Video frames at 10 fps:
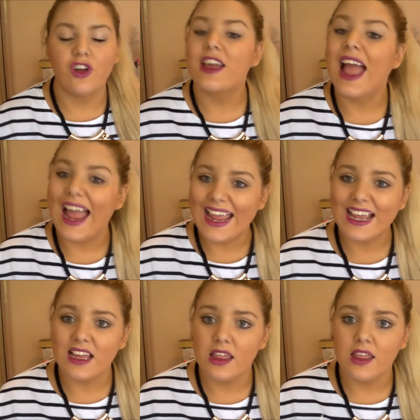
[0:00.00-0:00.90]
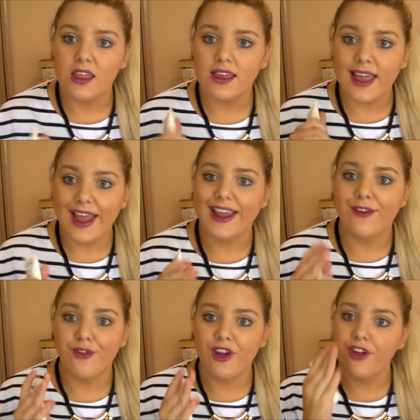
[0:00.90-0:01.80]
cake
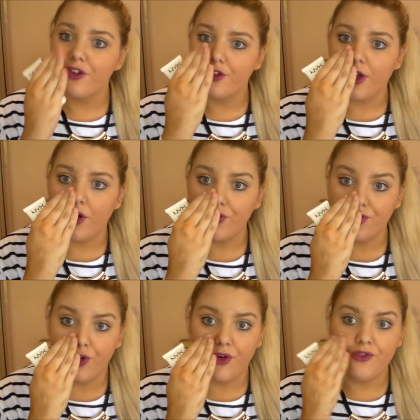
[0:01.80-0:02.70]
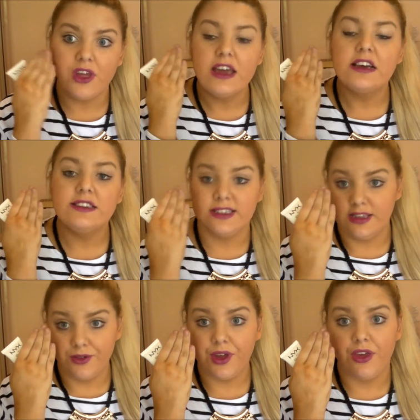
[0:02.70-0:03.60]
finish, just a soft
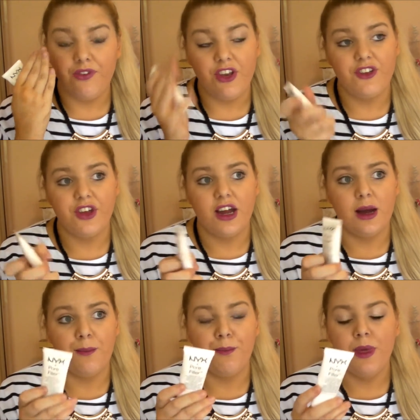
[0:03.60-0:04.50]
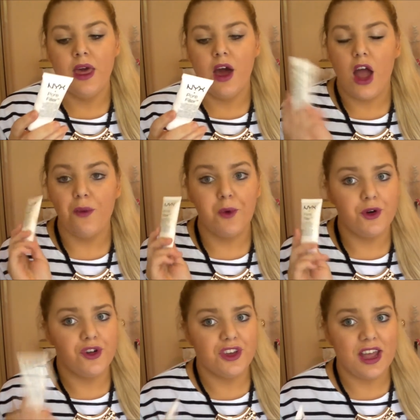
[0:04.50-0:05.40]
silky finish. I
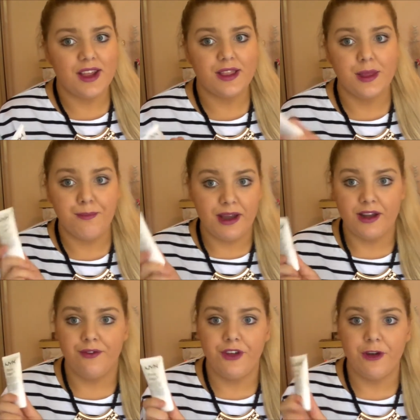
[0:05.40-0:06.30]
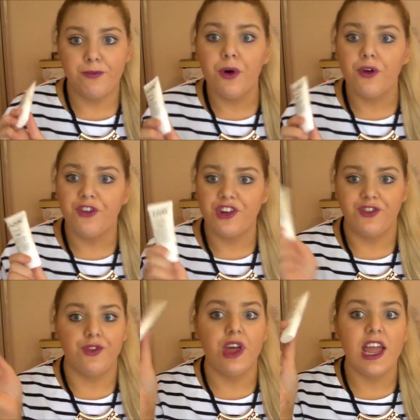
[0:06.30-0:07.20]
want to get the benefit
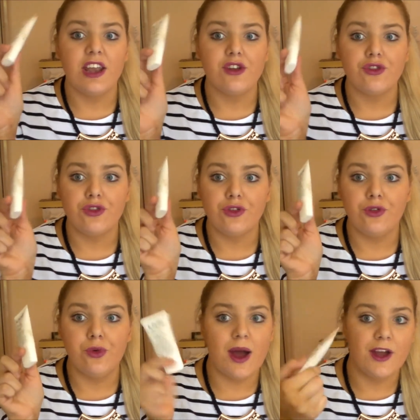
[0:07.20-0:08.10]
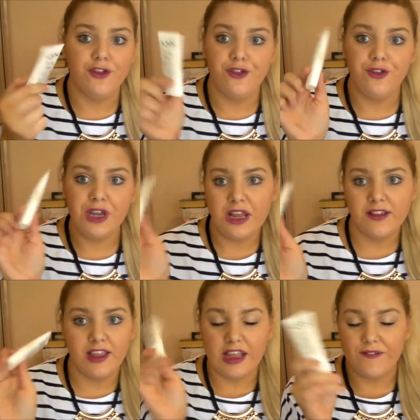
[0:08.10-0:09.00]
professional and
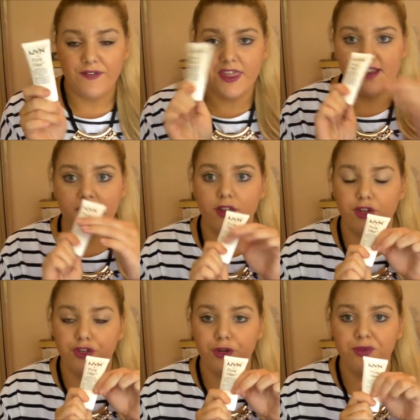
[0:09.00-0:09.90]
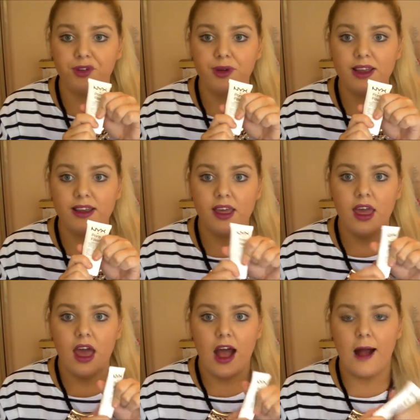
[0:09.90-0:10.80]
see if this is a dupe to it.
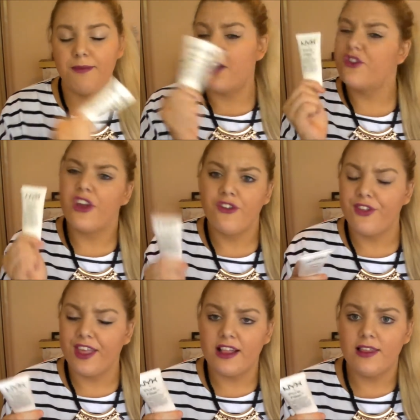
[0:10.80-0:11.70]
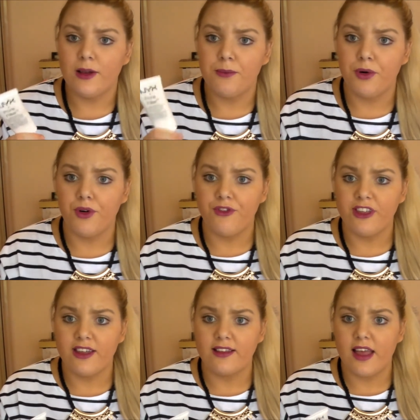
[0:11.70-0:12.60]
There are definitely a lot of pore
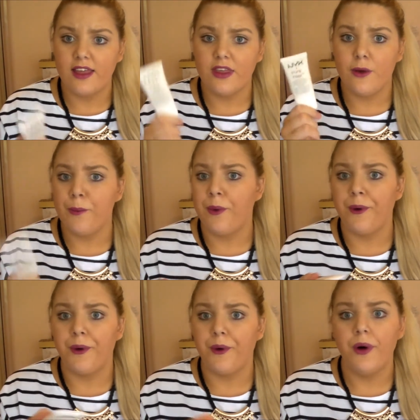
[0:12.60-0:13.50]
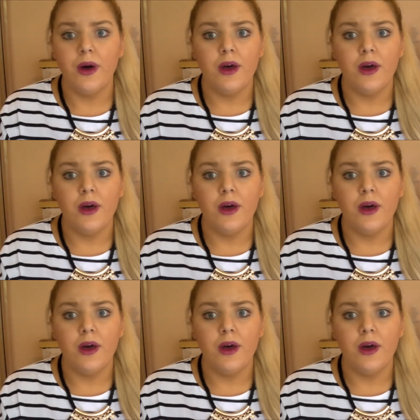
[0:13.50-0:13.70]
fillers out there, or pore